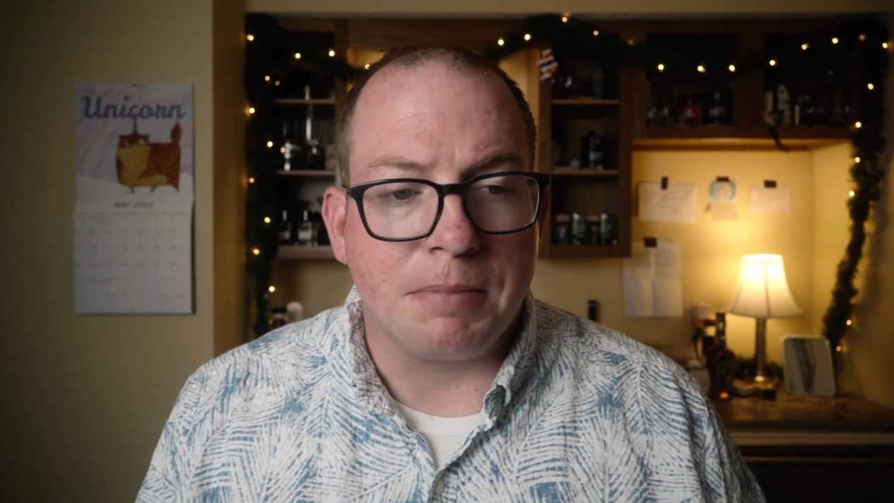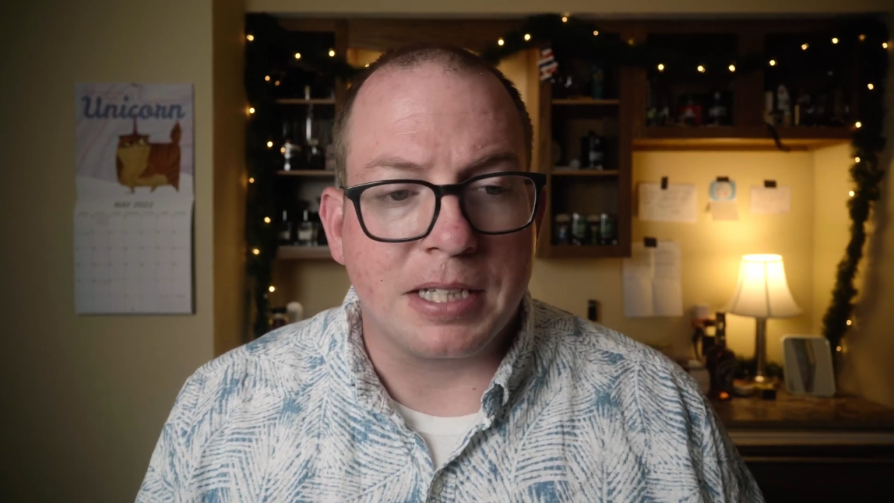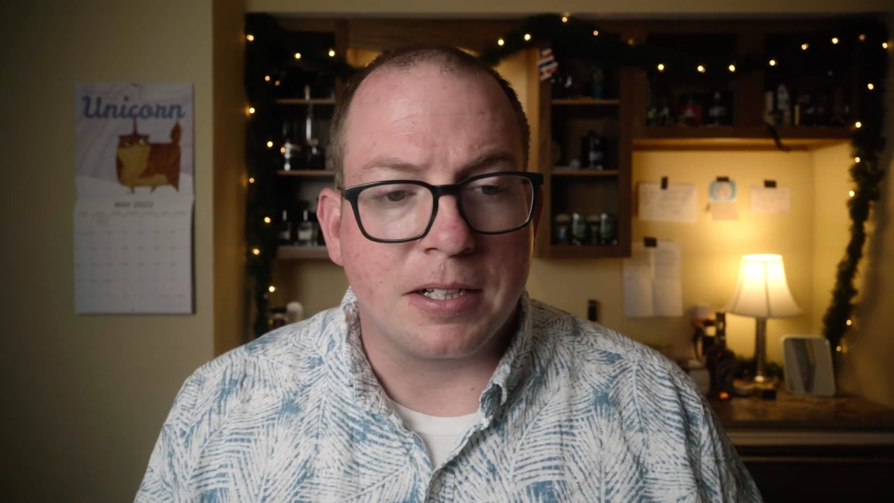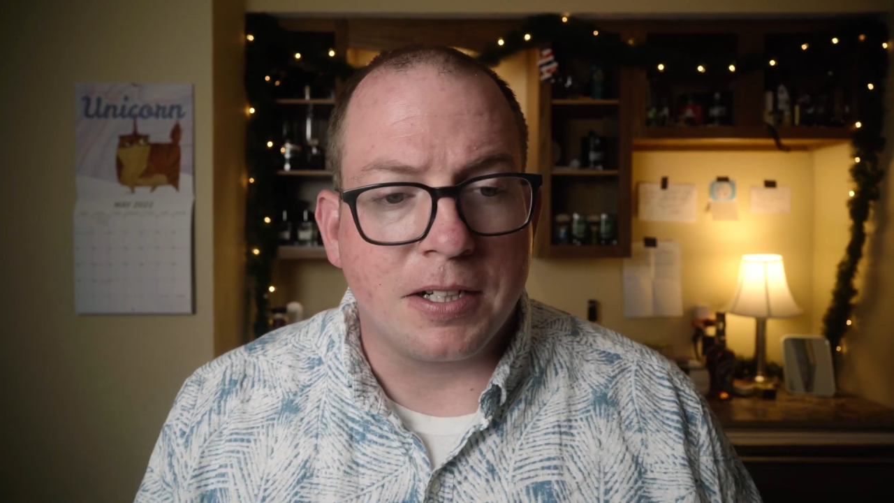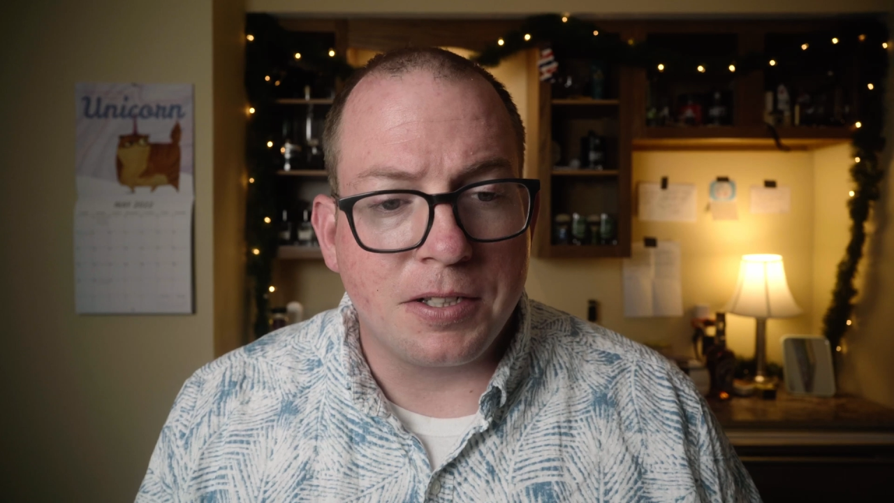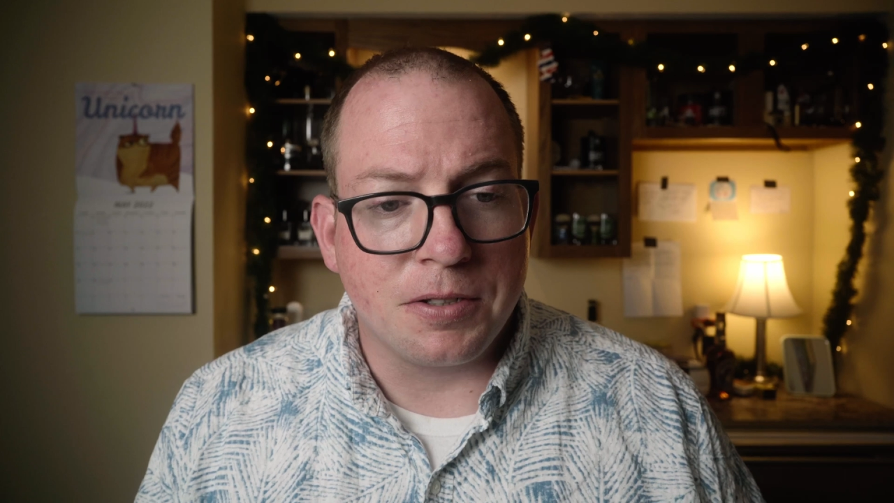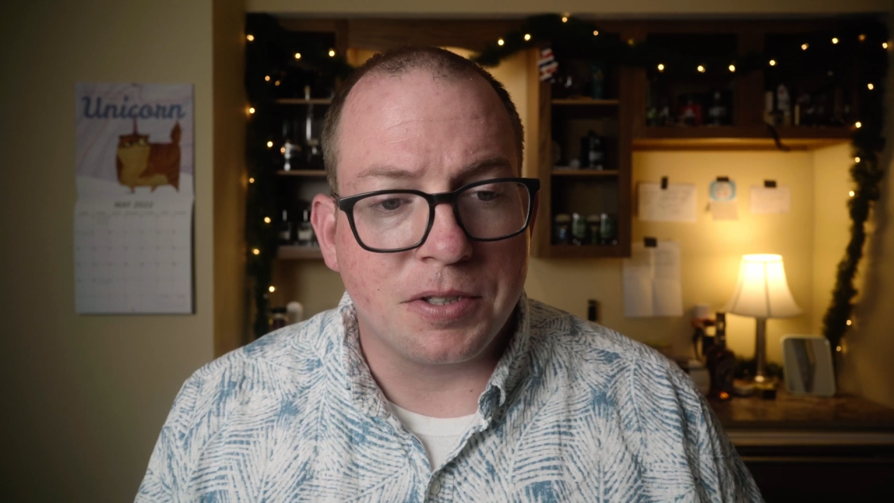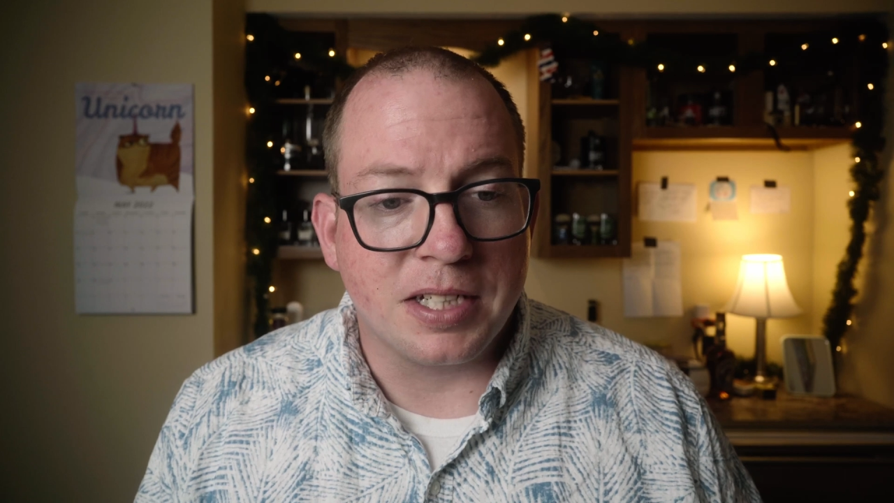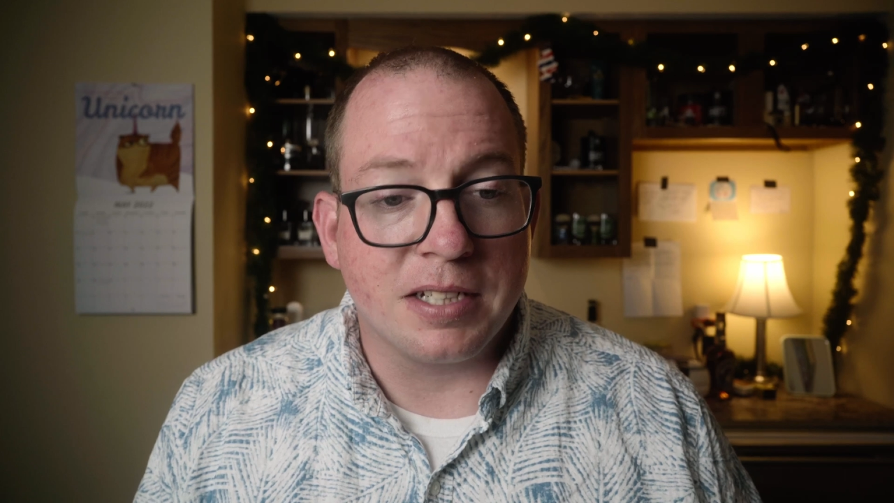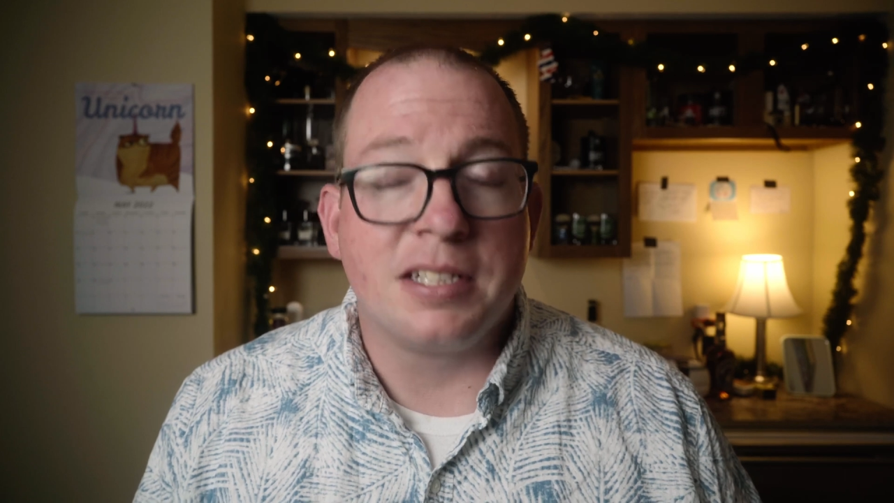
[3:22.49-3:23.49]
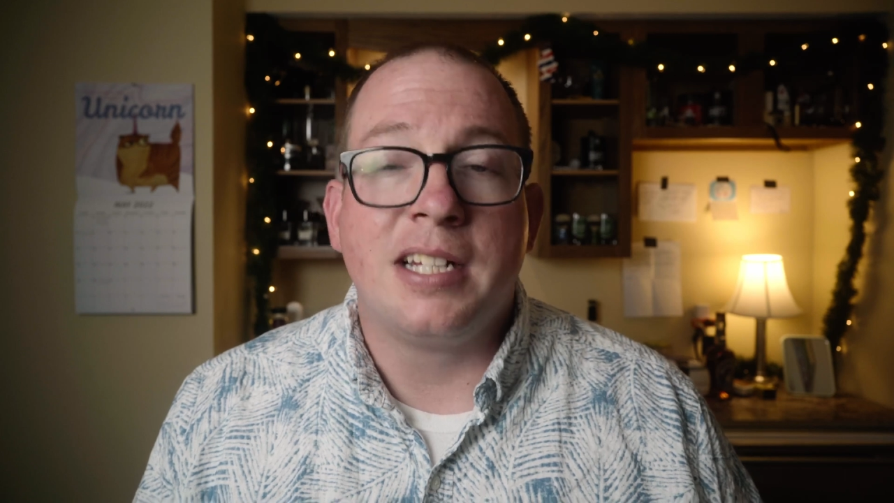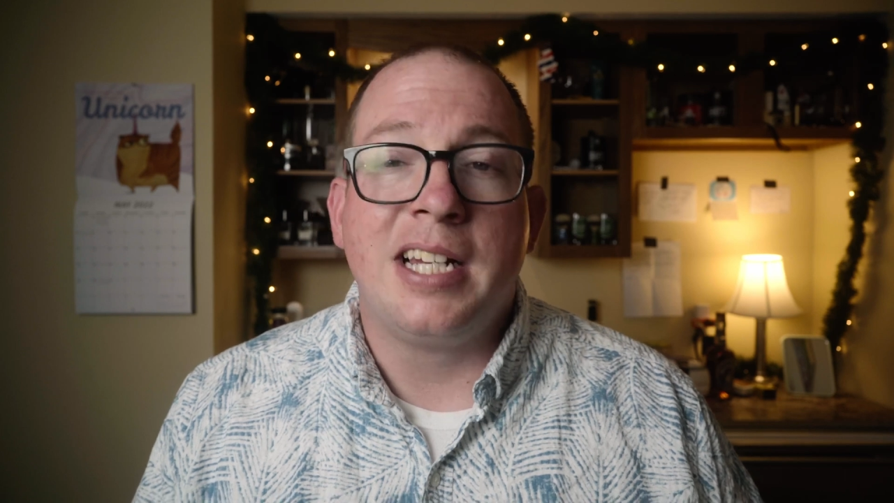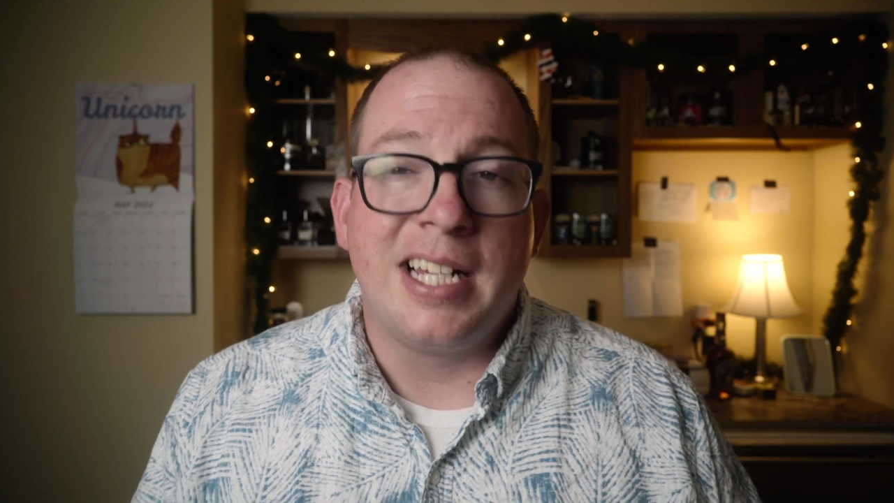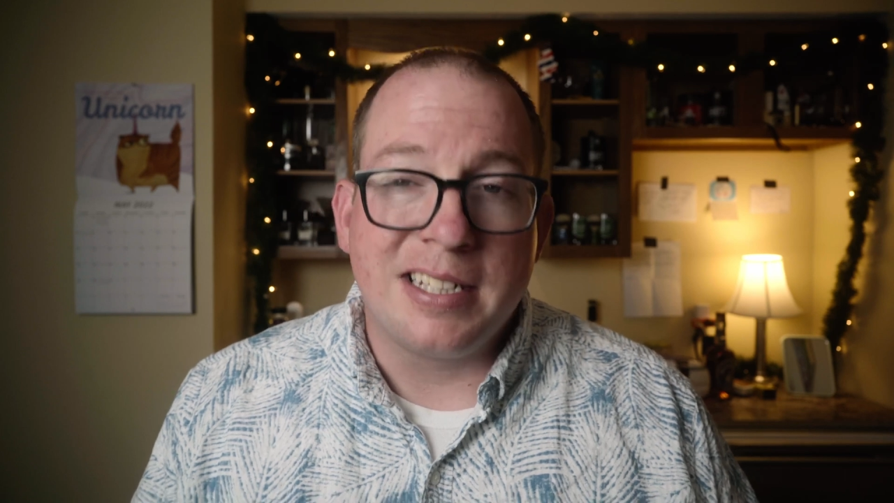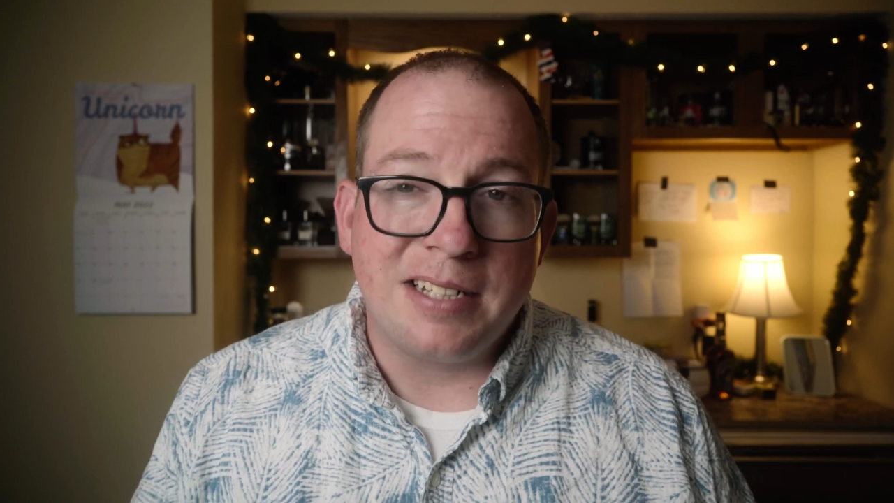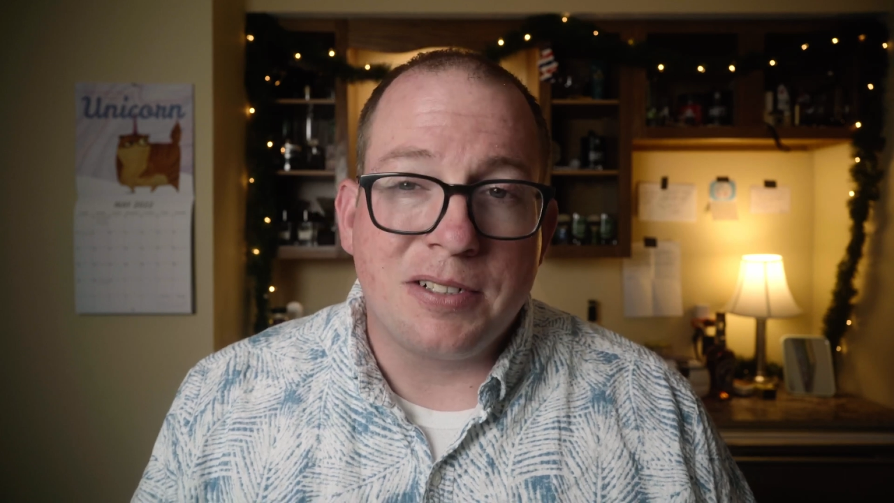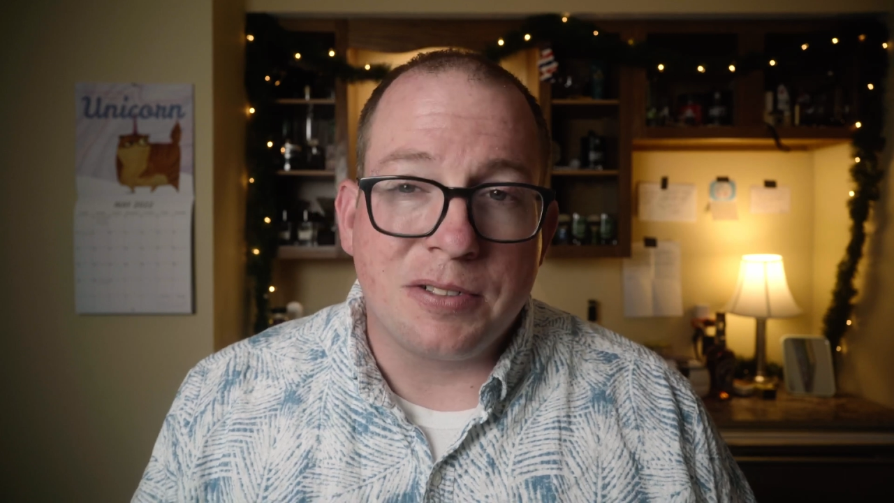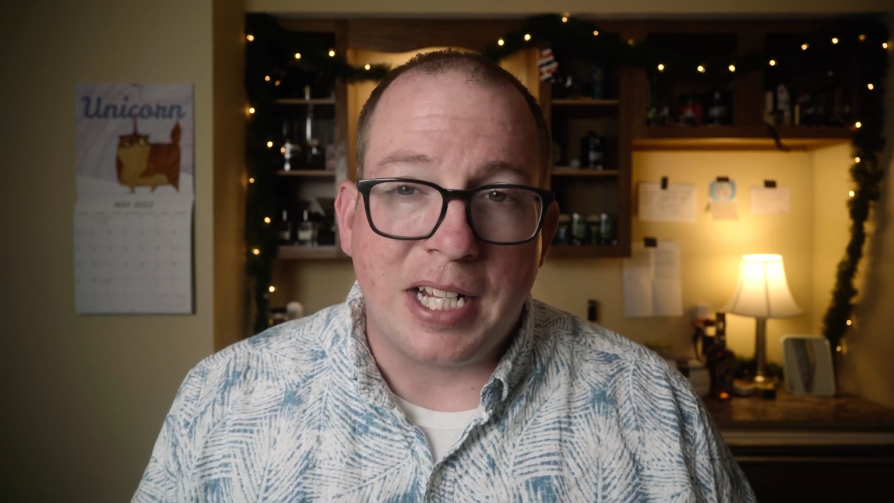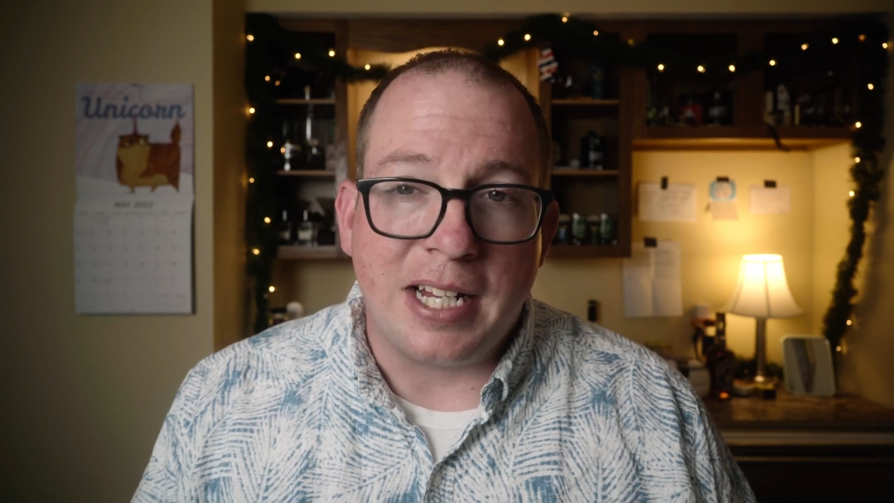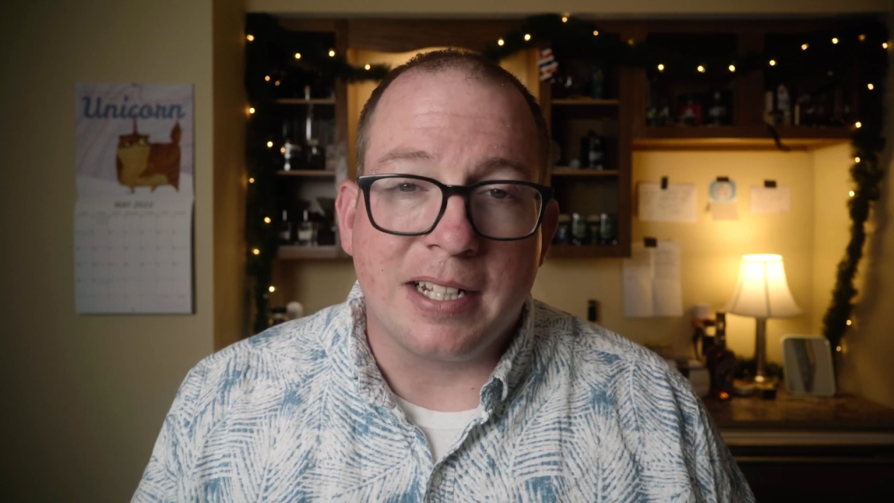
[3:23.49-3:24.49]
but the good news is it's
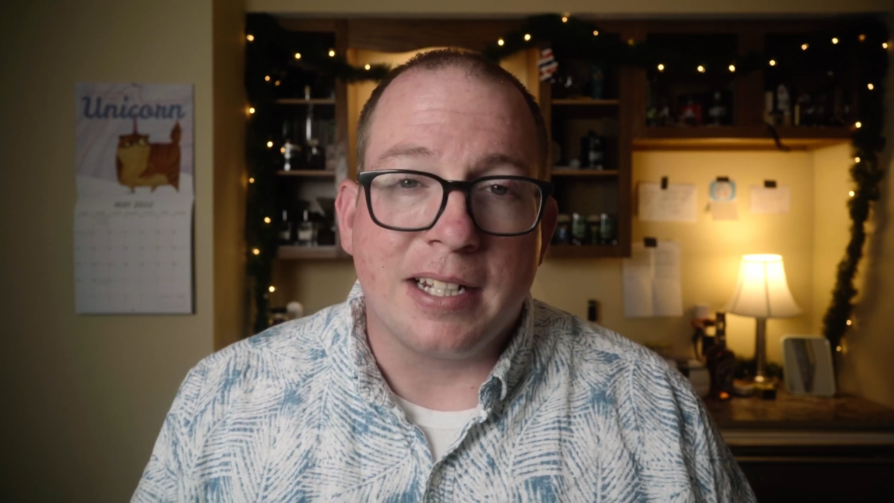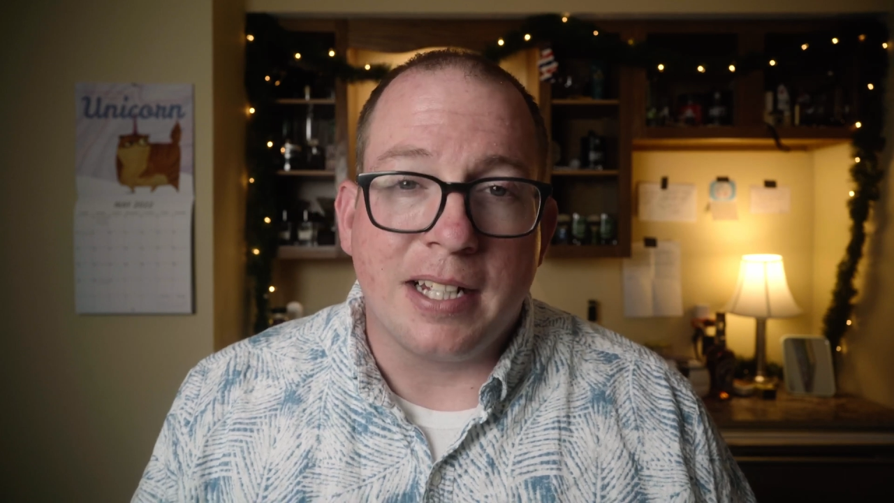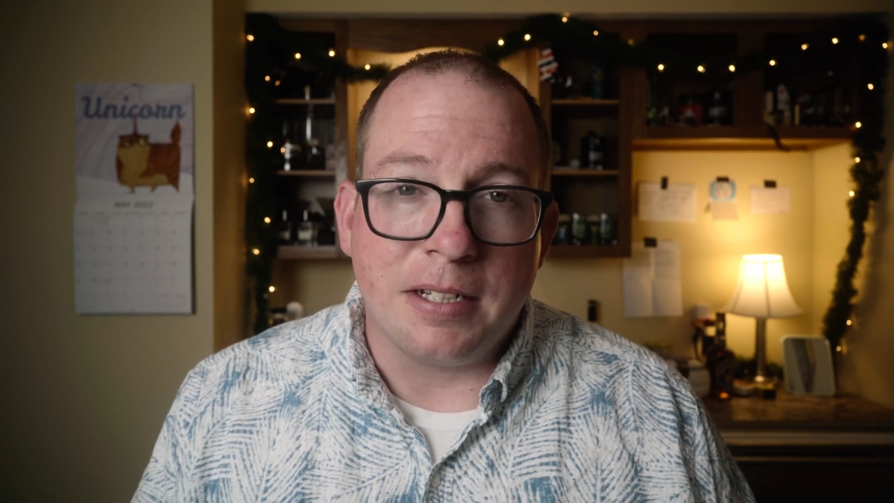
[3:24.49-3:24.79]
entertaining